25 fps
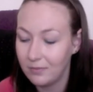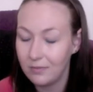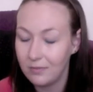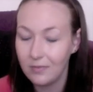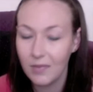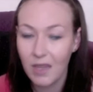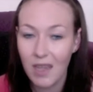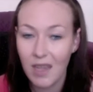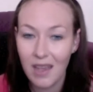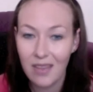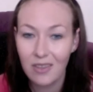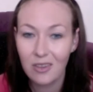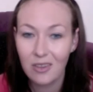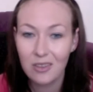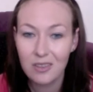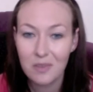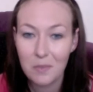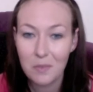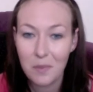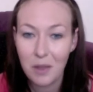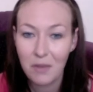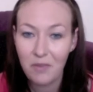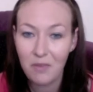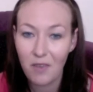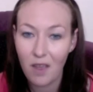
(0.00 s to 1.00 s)
yeah, those are
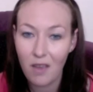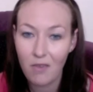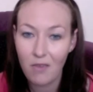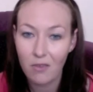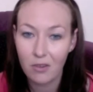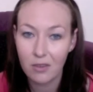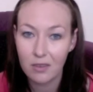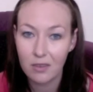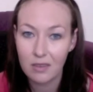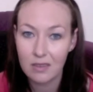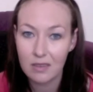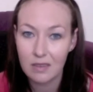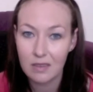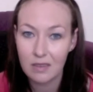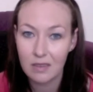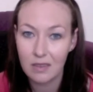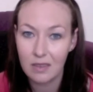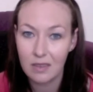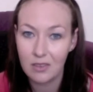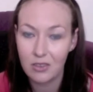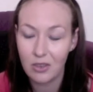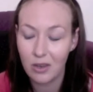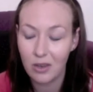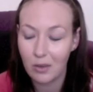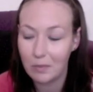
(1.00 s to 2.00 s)
my favourites
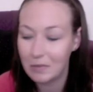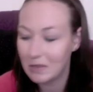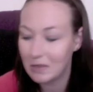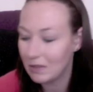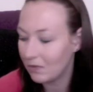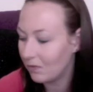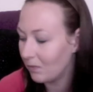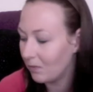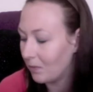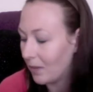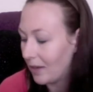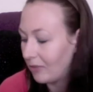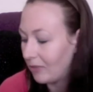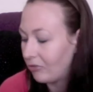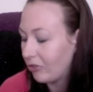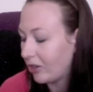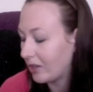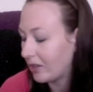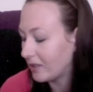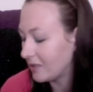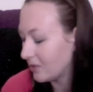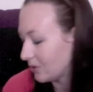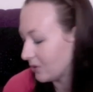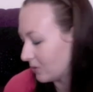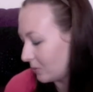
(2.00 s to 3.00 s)
in terms of my
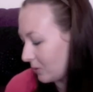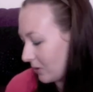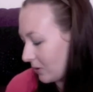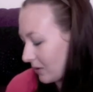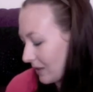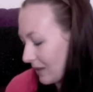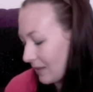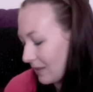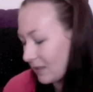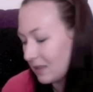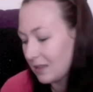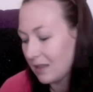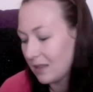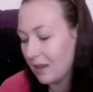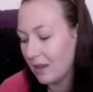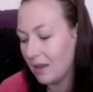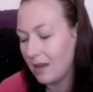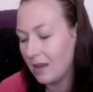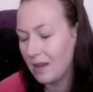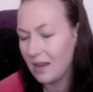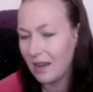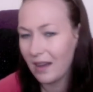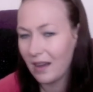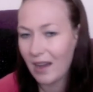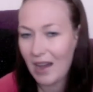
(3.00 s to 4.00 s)
drugstore products.
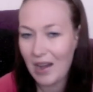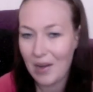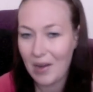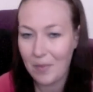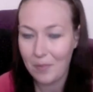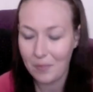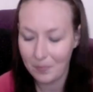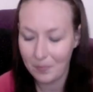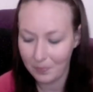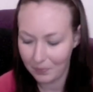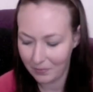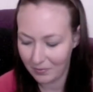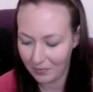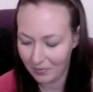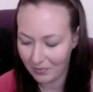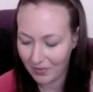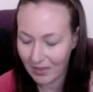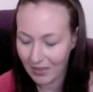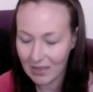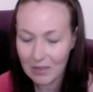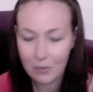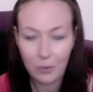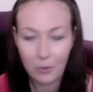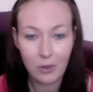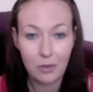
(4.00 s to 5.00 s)

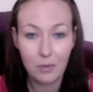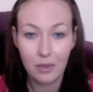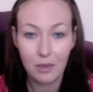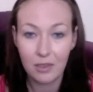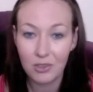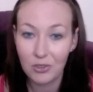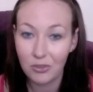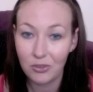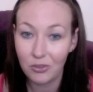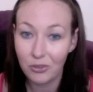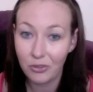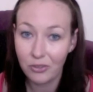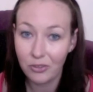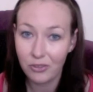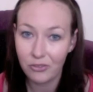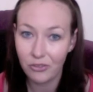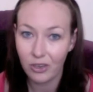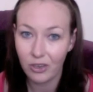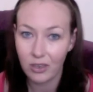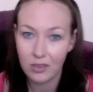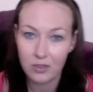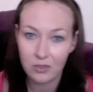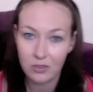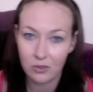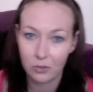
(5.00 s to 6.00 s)
That's pretty much all the
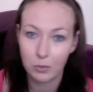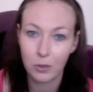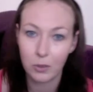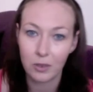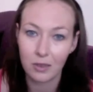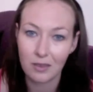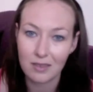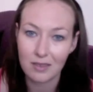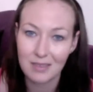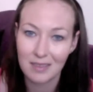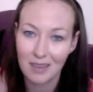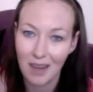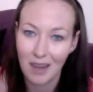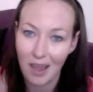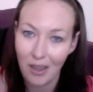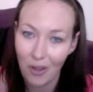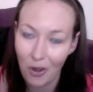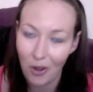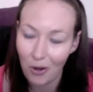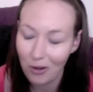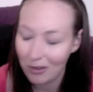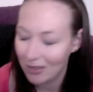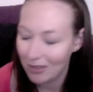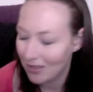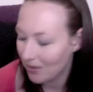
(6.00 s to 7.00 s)
drugstore products that
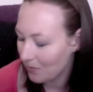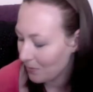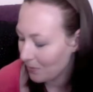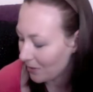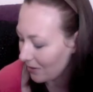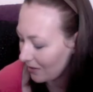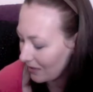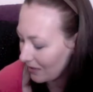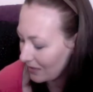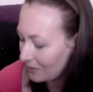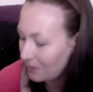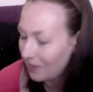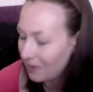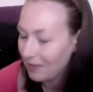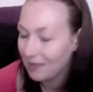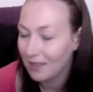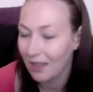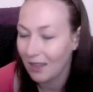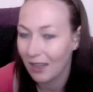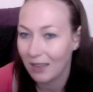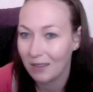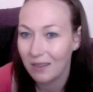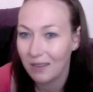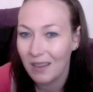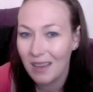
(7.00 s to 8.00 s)
I own, to be honest, because
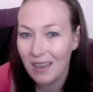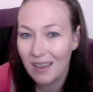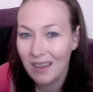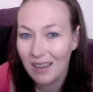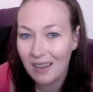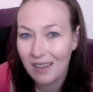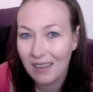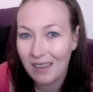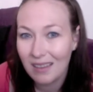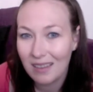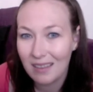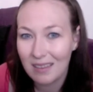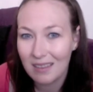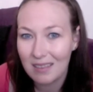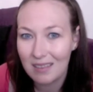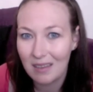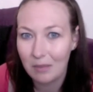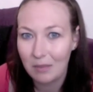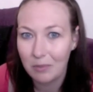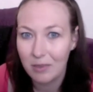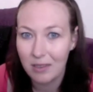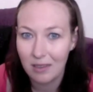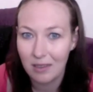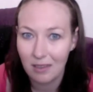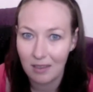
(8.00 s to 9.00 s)
it's
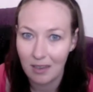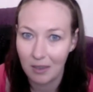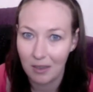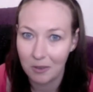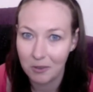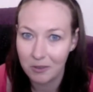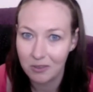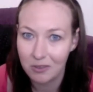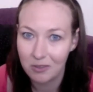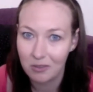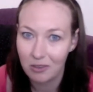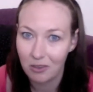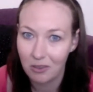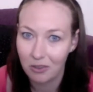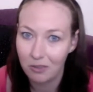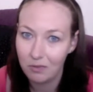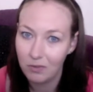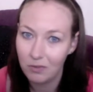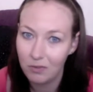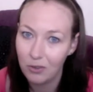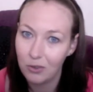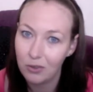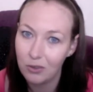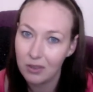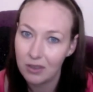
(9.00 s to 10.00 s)
something that I don't
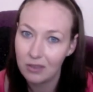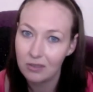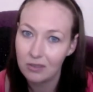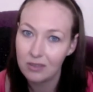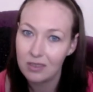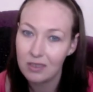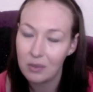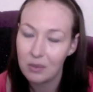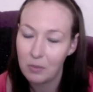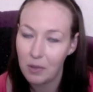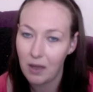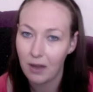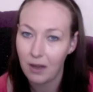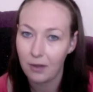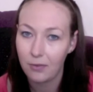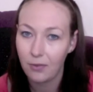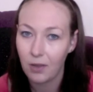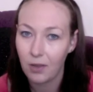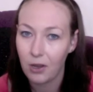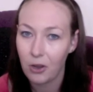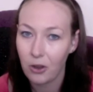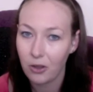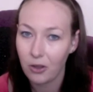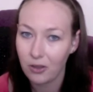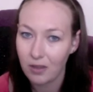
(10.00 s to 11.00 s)
feel guilty about. If I
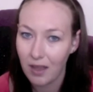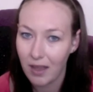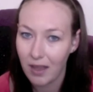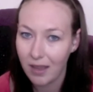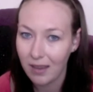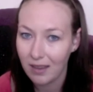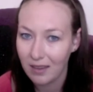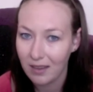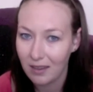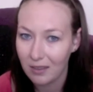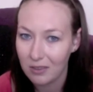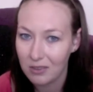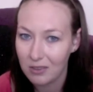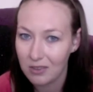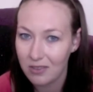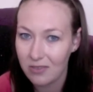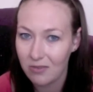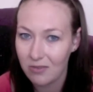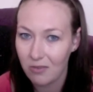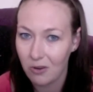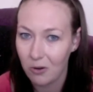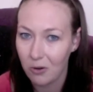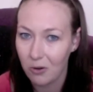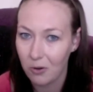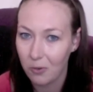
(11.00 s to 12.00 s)
don't like it, I'll just
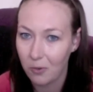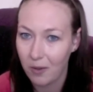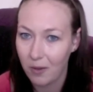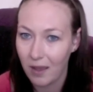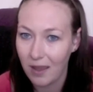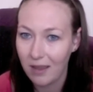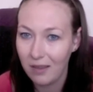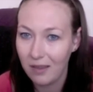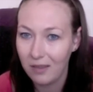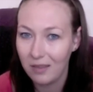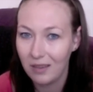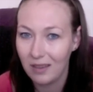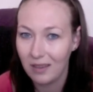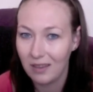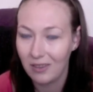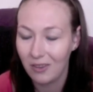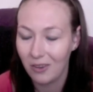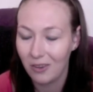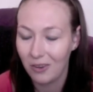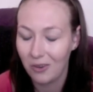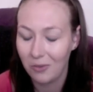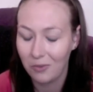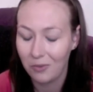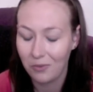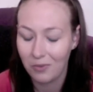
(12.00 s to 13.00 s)
throw it away.
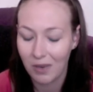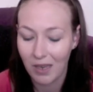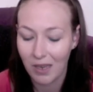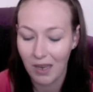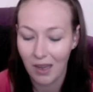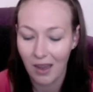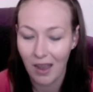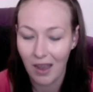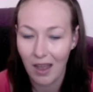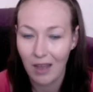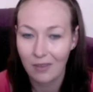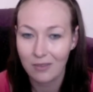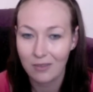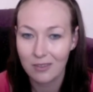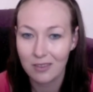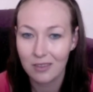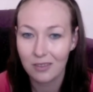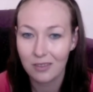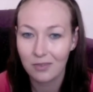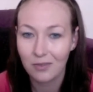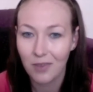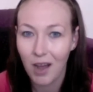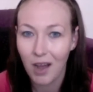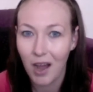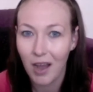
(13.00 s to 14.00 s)
Though when I have sort
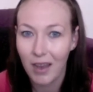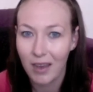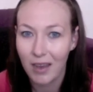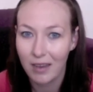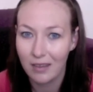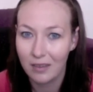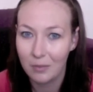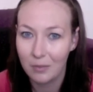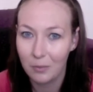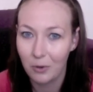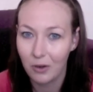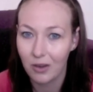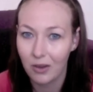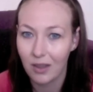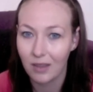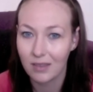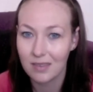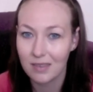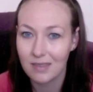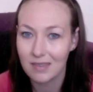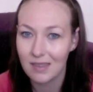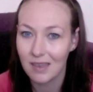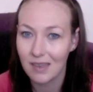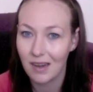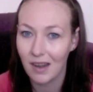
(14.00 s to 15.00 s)
of high-end
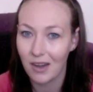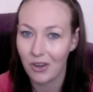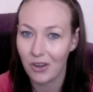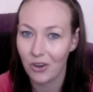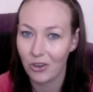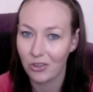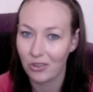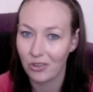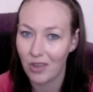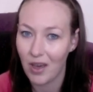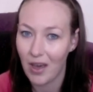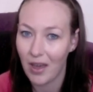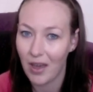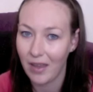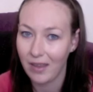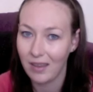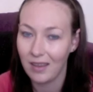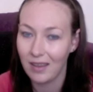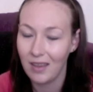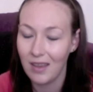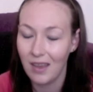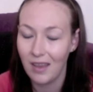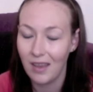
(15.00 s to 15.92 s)
products that I don't like,